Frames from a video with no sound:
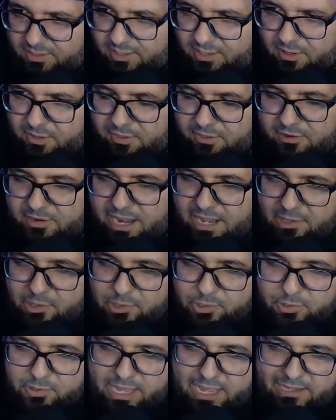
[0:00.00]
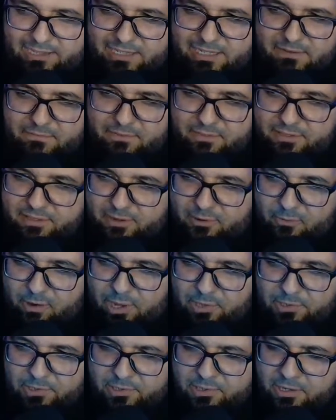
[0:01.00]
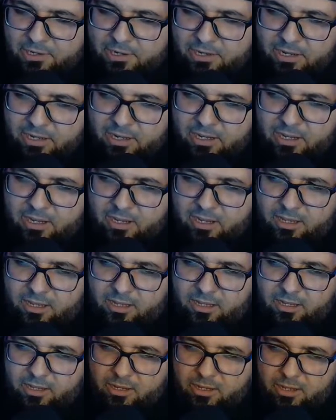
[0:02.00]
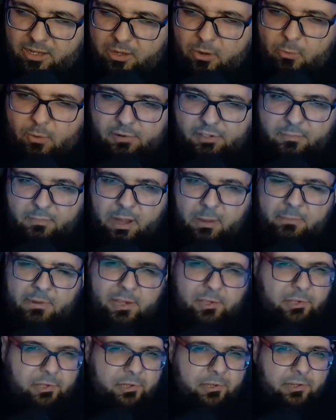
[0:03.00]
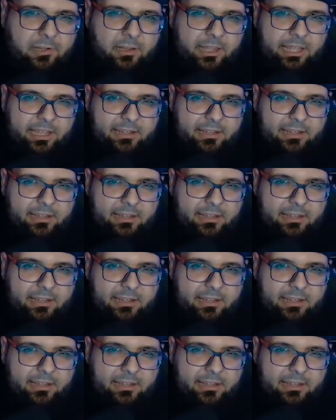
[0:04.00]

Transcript: So that leaves the question, you know, where's Abomination gonna like